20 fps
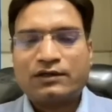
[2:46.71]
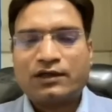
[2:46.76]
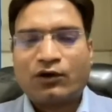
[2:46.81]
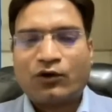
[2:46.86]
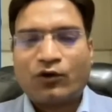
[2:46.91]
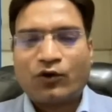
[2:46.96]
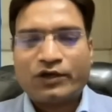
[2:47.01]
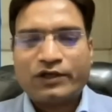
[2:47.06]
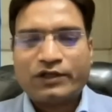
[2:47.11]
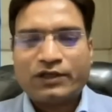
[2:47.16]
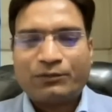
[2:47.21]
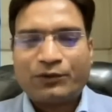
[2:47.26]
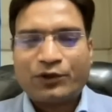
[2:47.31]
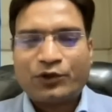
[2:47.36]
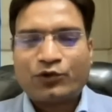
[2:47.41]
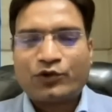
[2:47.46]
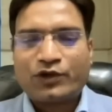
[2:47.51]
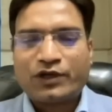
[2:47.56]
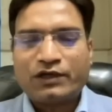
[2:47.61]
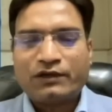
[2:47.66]
the only the
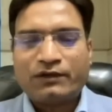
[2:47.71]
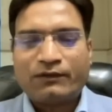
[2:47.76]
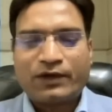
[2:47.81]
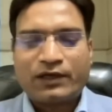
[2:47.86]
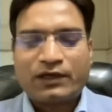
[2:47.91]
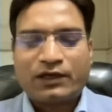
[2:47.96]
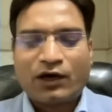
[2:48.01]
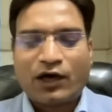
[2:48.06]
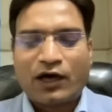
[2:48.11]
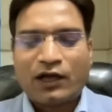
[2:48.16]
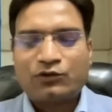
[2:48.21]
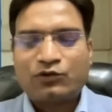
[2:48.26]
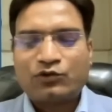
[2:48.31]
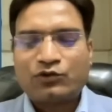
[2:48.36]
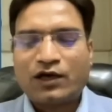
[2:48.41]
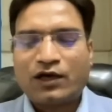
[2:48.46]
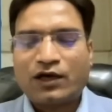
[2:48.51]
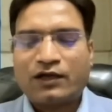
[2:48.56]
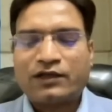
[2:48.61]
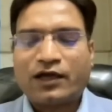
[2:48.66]
pituitary but
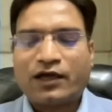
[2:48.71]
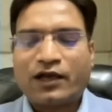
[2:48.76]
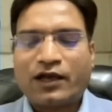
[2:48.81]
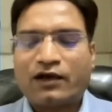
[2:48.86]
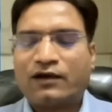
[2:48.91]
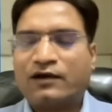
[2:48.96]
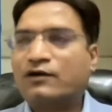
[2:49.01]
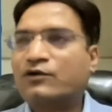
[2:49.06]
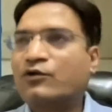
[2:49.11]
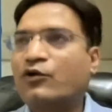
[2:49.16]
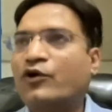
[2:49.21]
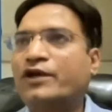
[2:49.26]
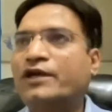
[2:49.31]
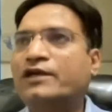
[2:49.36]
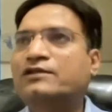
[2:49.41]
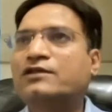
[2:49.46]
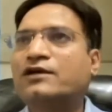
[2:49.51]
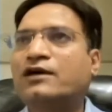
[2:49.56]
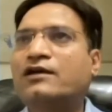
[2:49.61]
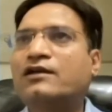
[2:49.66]
also the other uh,
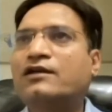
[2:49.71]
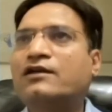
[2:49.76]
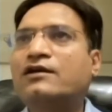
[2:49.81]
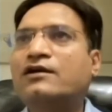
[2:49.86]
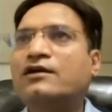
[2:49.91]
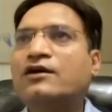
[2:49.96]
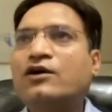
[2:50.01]
gonads are.